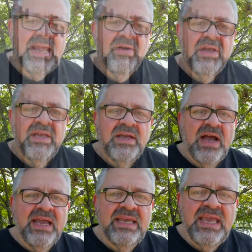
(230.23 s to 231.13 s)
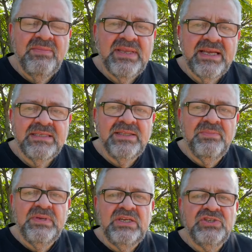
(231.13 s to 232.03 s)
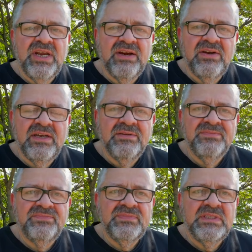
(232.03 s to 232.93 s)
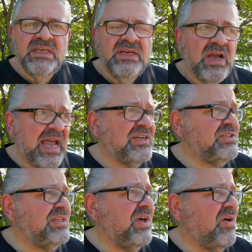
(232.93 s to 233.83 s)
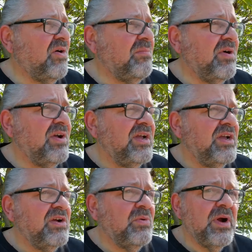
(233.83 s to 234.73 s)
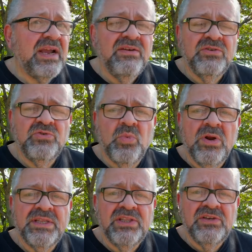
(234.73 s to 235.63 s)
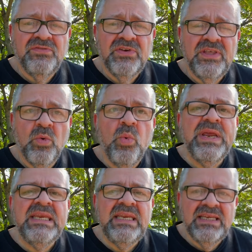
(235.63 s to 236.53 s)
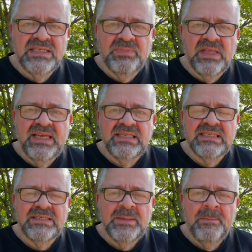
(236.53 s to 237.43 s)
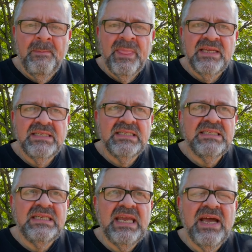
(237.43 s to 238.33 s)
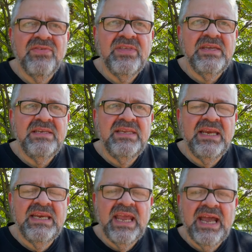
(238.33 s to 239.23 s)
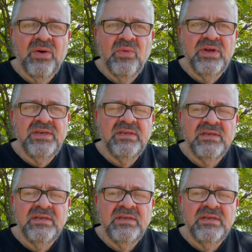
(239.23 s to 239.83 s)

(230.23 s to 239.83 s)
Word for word: Now, I came down to the beach area, actually the harbor, where I wanted to look for the windiest place to see how the dead cat would